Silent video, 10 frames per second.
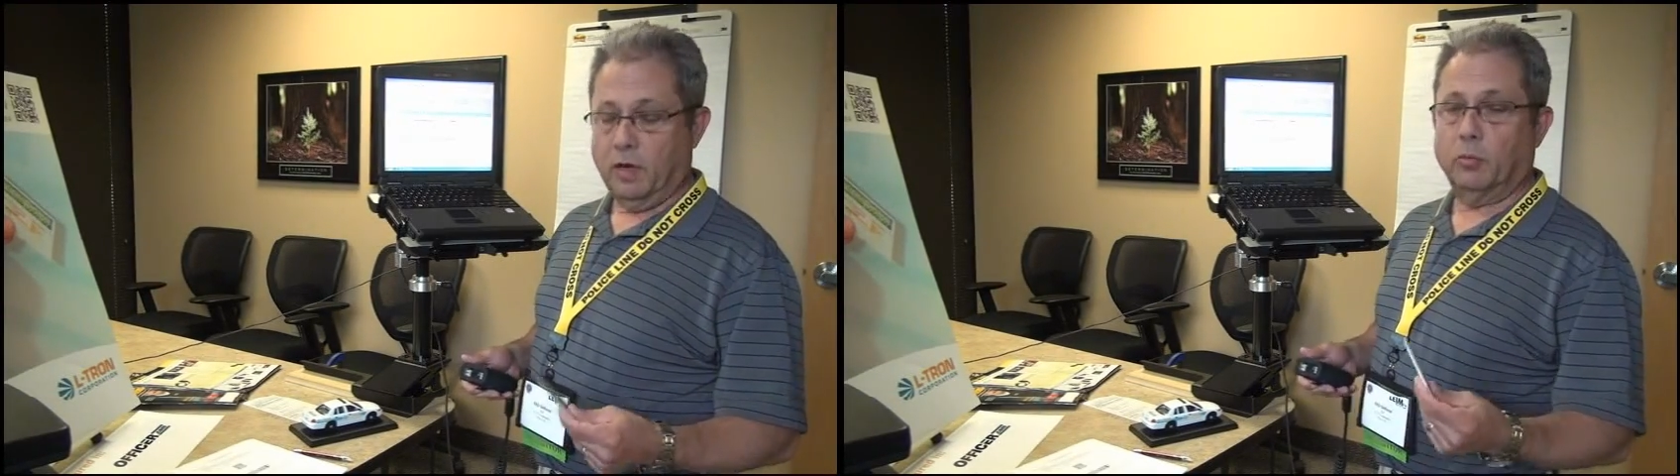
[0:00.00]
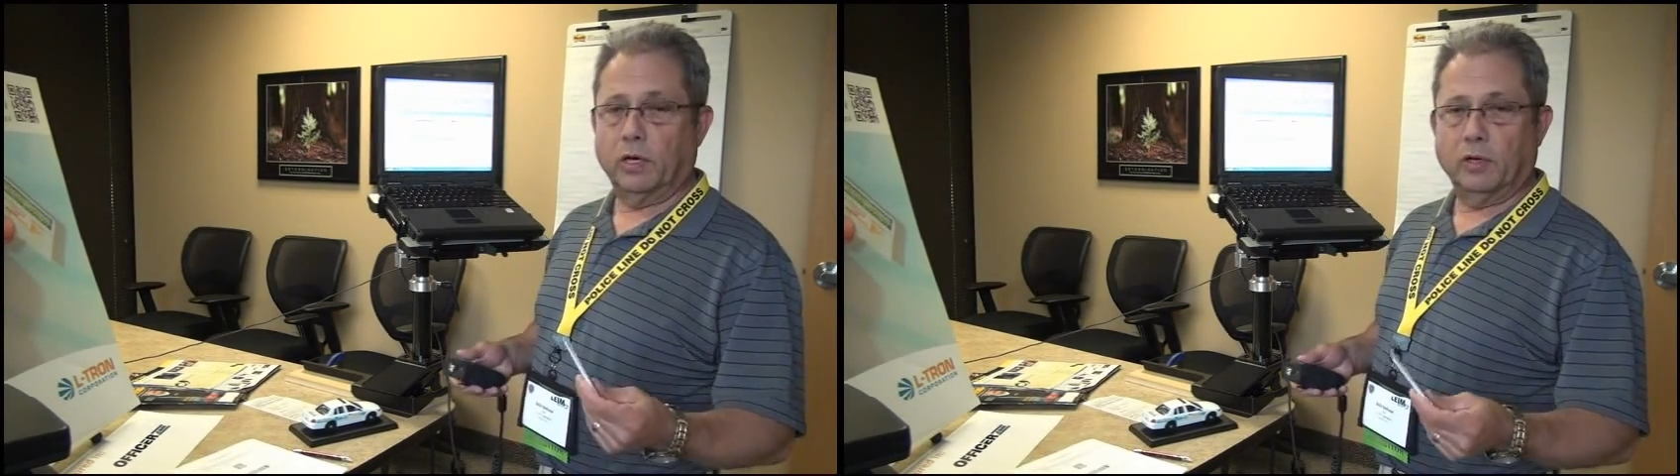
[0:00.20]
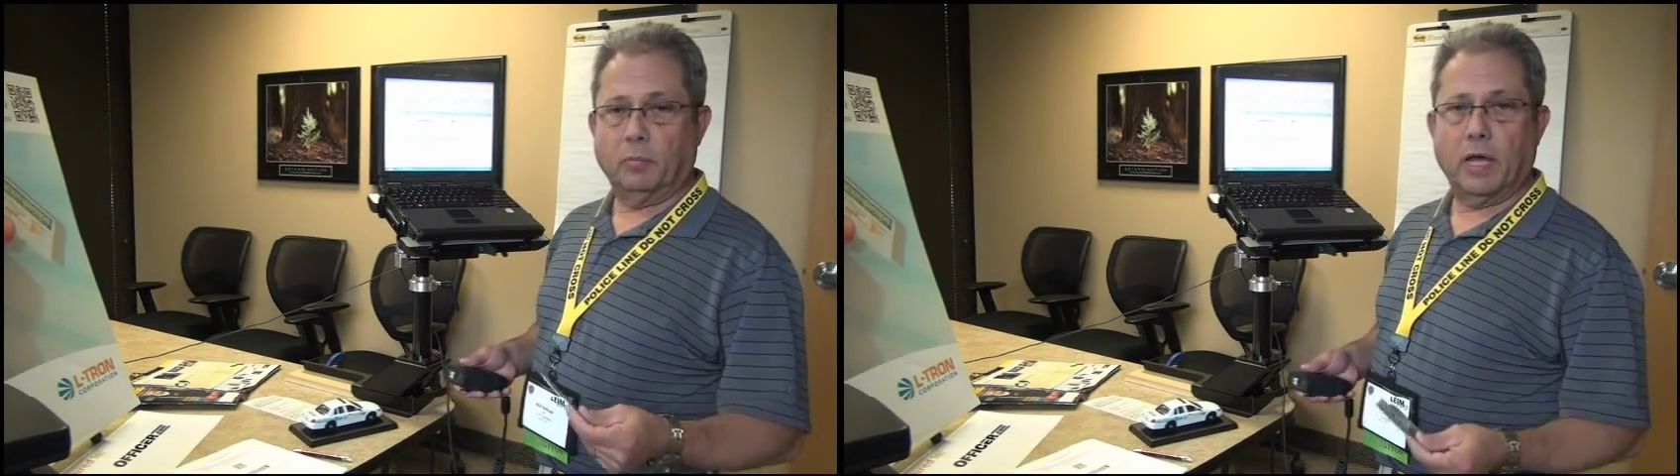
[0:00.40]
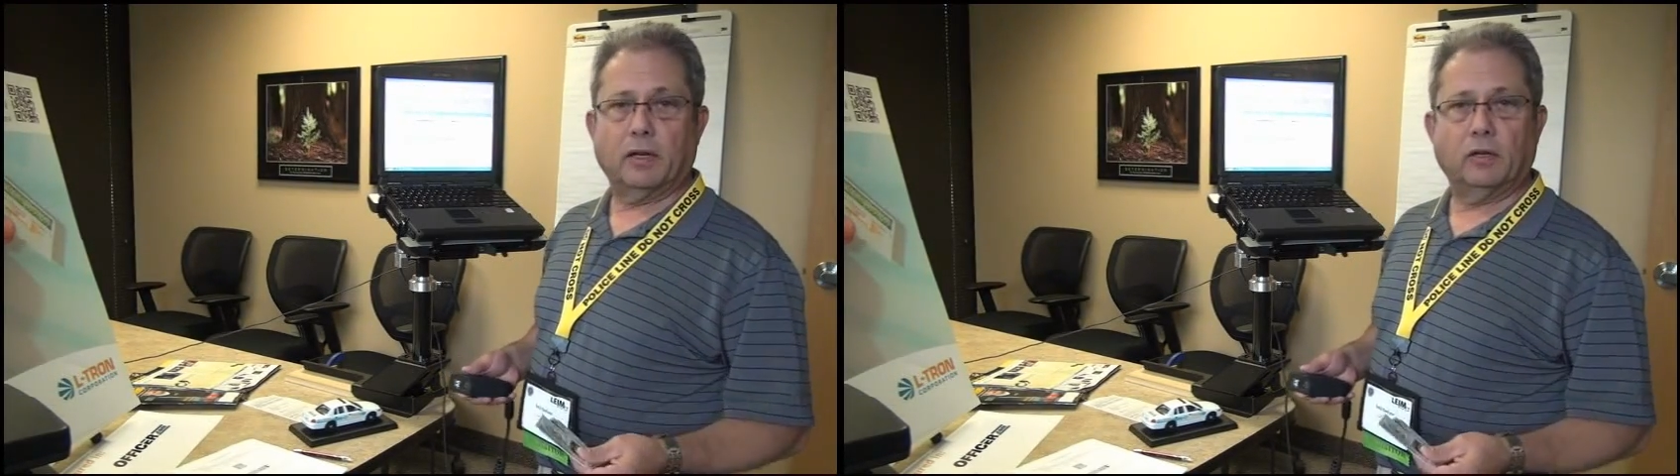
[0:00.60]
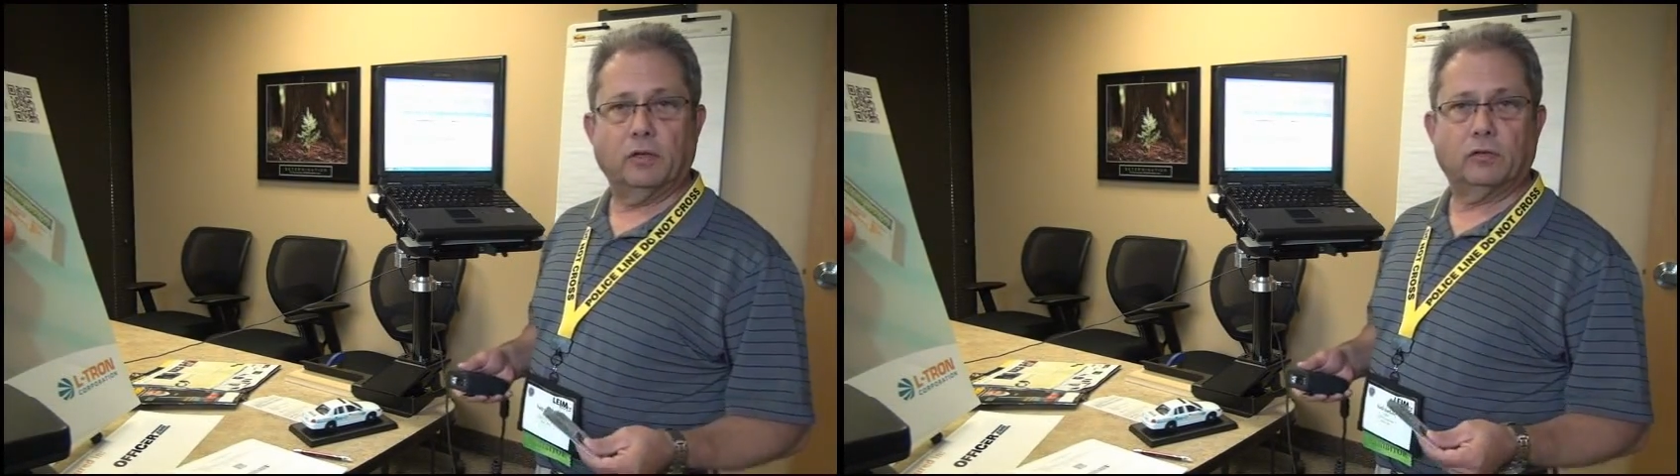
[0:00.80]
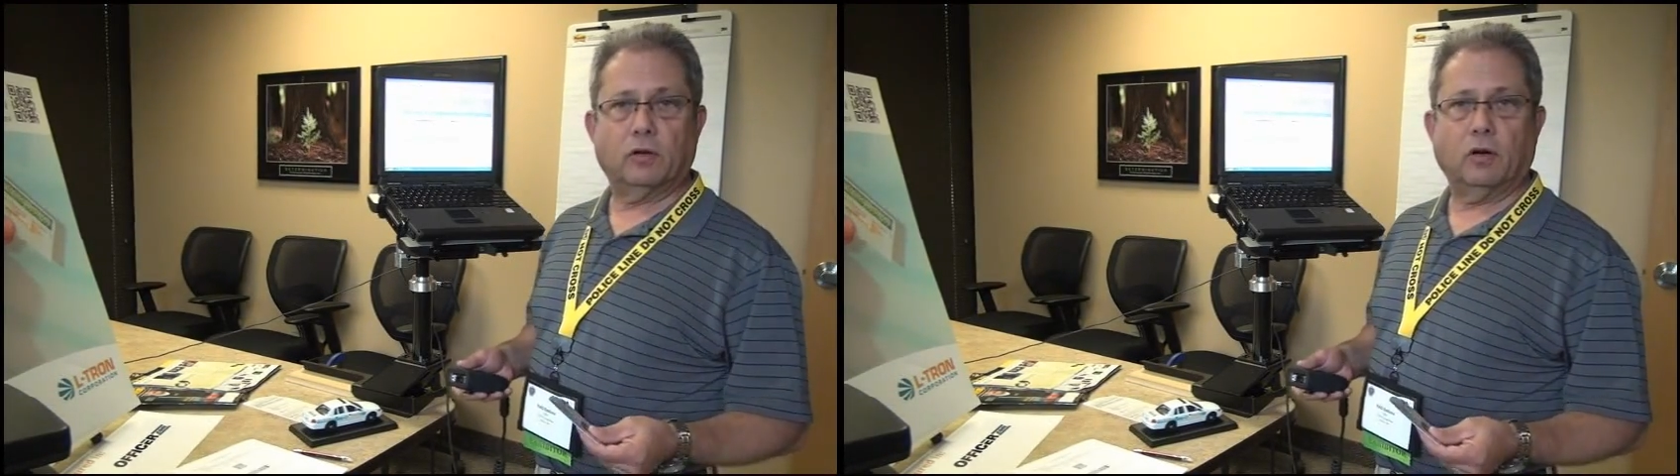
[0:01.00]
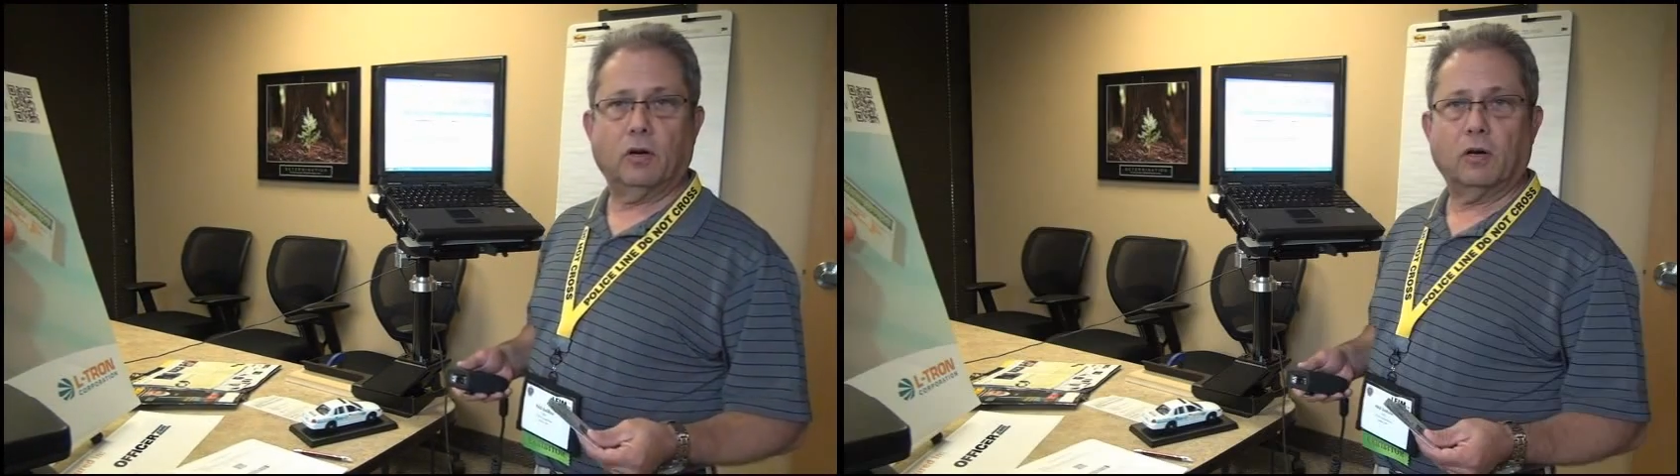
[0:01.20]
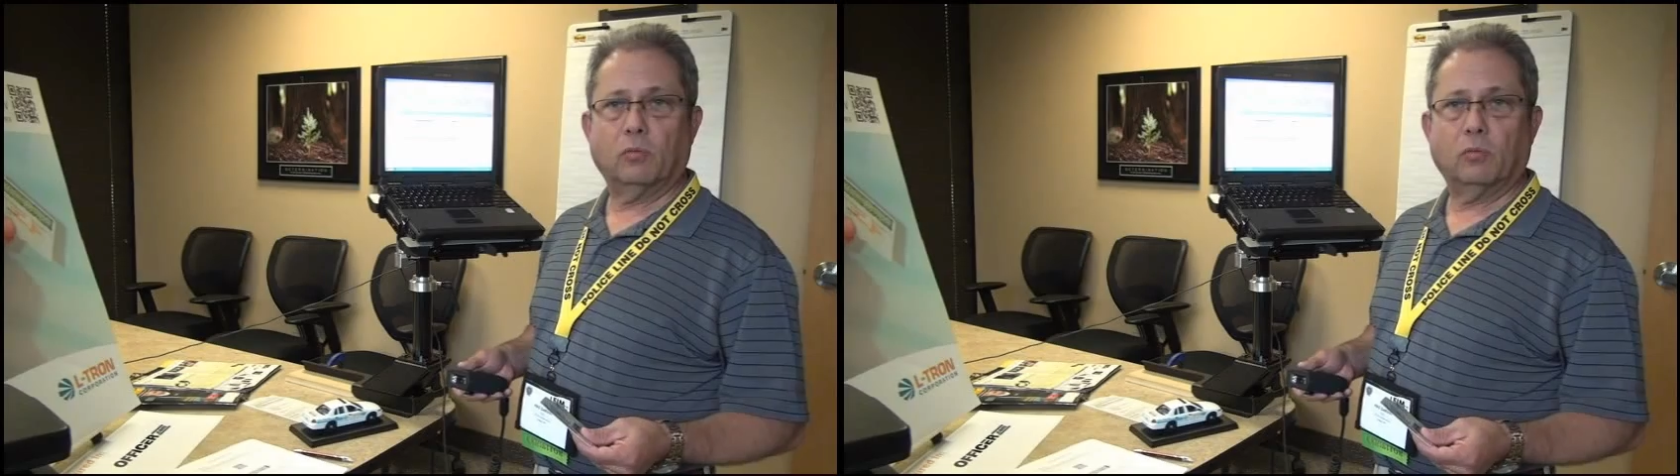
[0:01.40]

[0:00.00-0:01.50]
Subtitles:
bring them back to his car